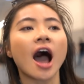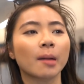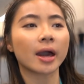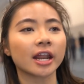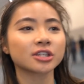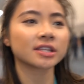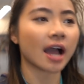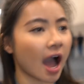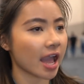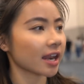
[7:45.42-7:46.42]
I'm headed to the
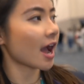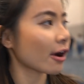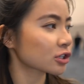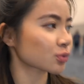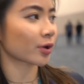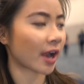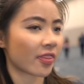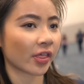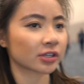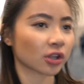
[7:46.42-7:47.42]
Hyatt House where I think there's